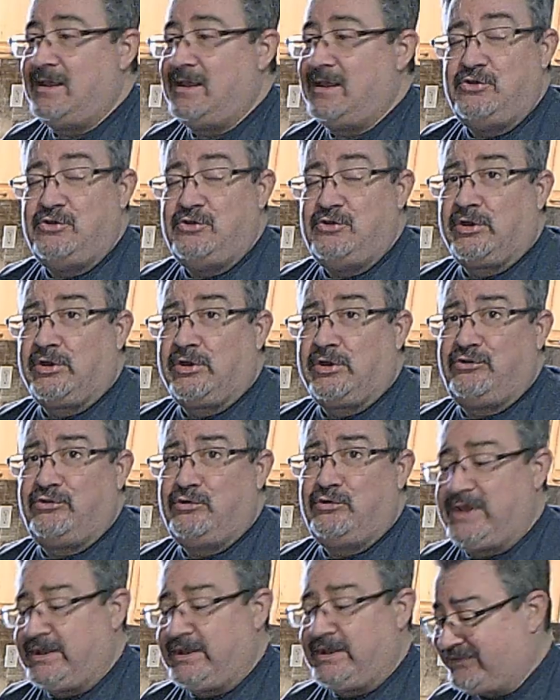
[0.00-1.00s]
You could do
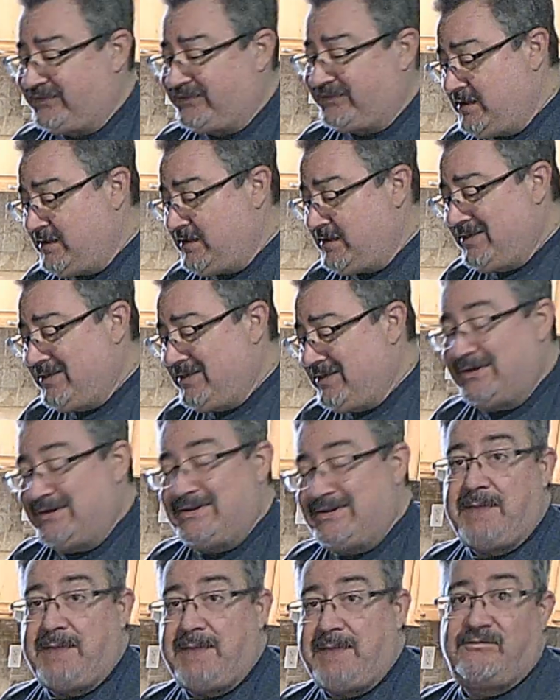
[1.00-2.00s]
this the day
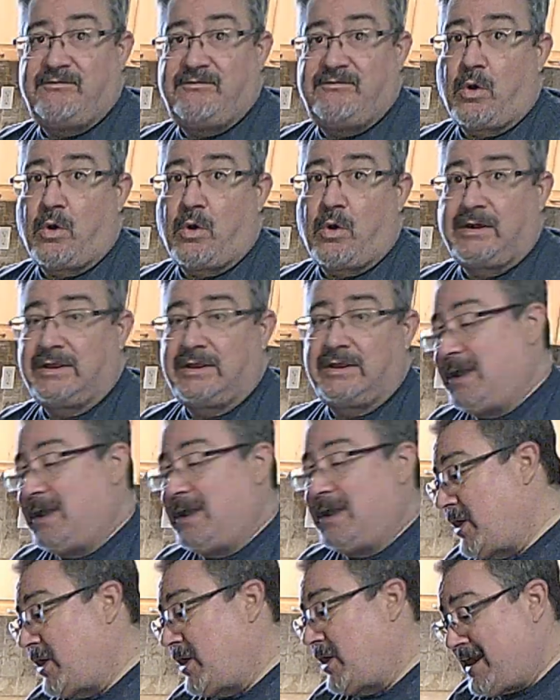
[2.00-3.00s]
before and
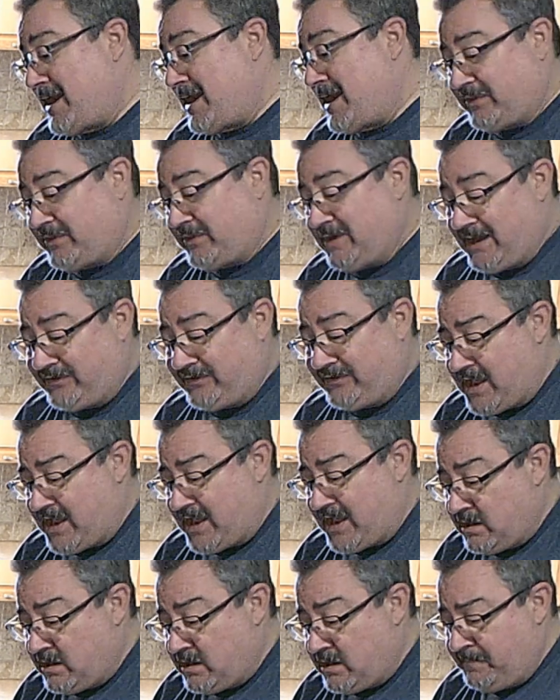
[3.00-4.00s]
bring it out the next
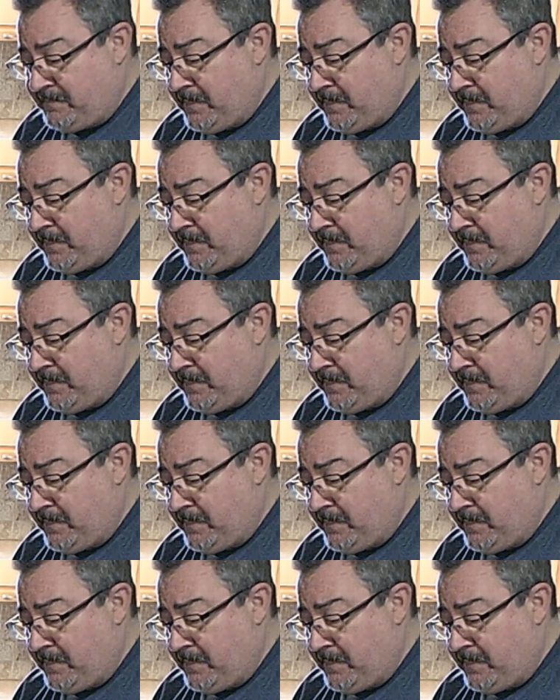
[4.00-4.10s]
day,